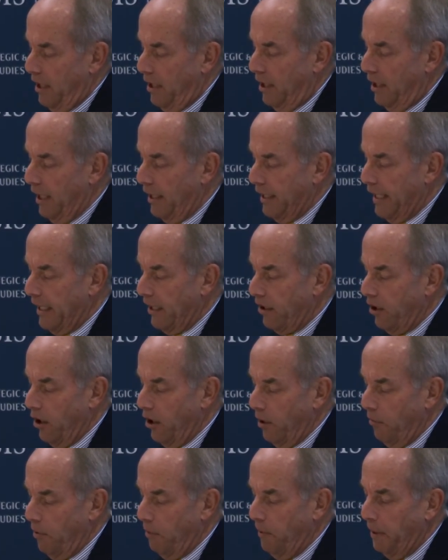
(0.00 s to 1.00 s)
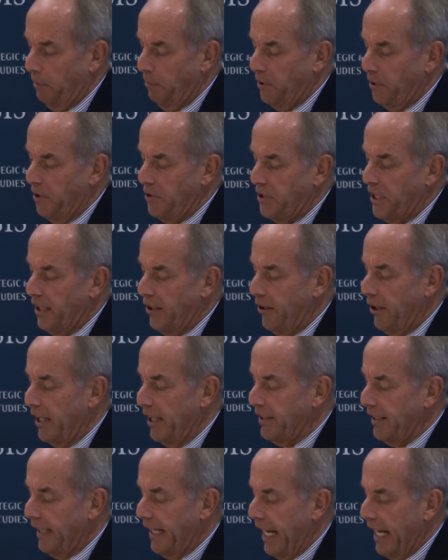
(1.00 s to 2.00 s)
that occur when people use the
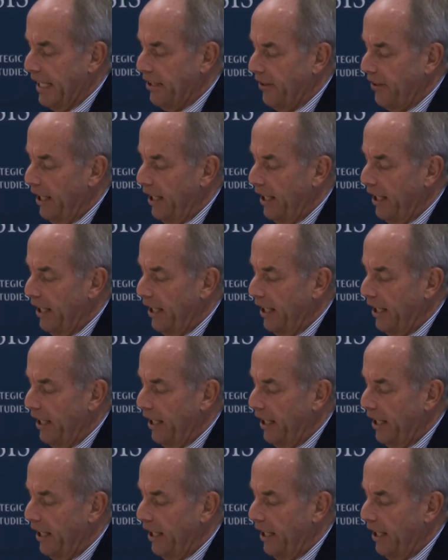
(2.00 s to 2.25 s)
internet to gather